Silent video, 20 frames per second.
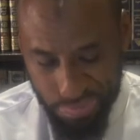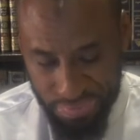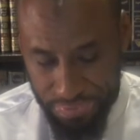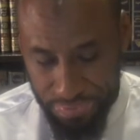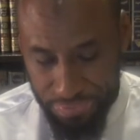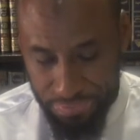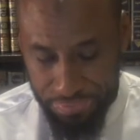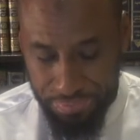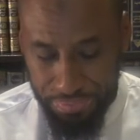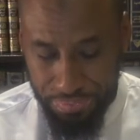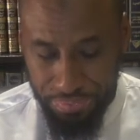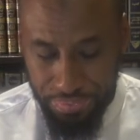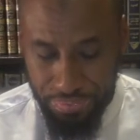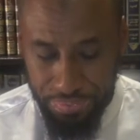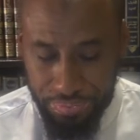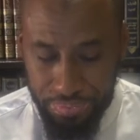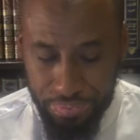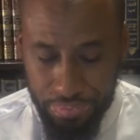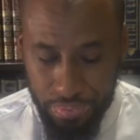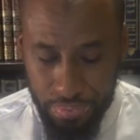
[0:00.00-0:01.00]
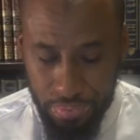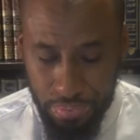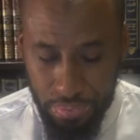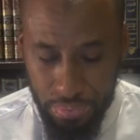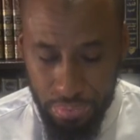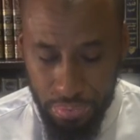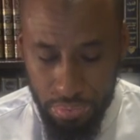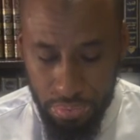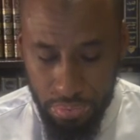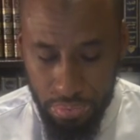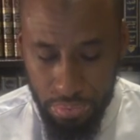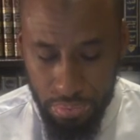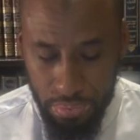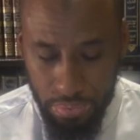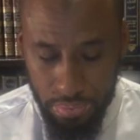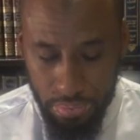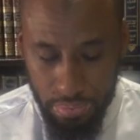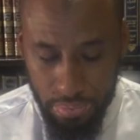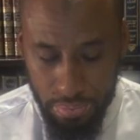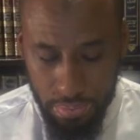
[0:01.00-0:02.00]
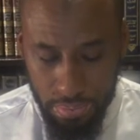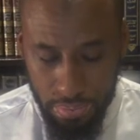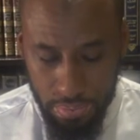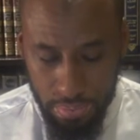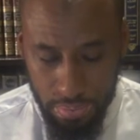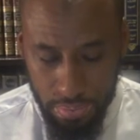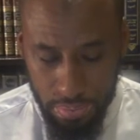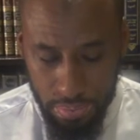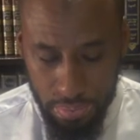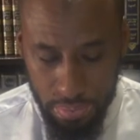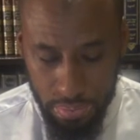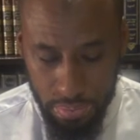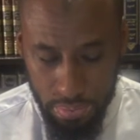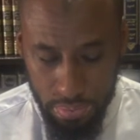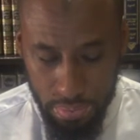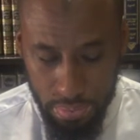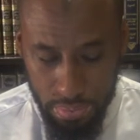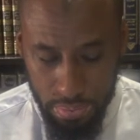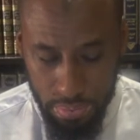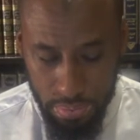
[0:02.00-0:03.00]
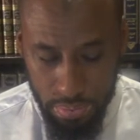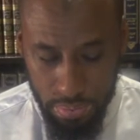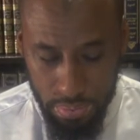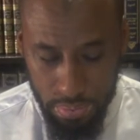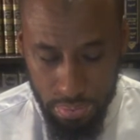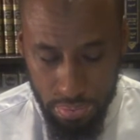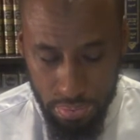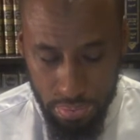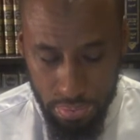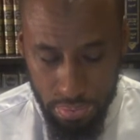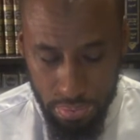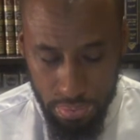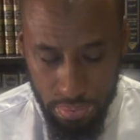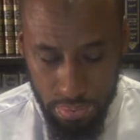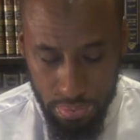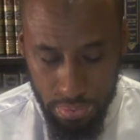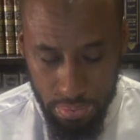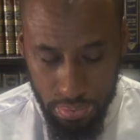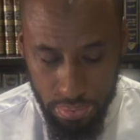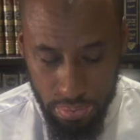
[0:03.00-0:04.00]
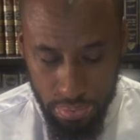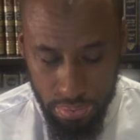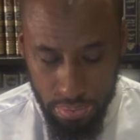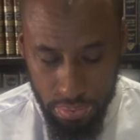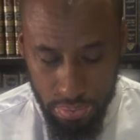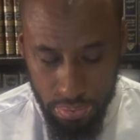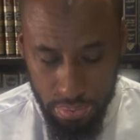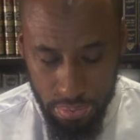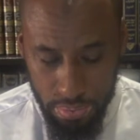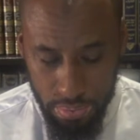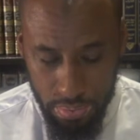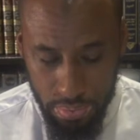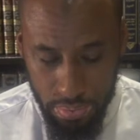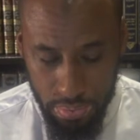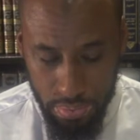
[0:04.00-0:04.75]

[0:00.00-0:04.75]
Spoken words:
[no speech]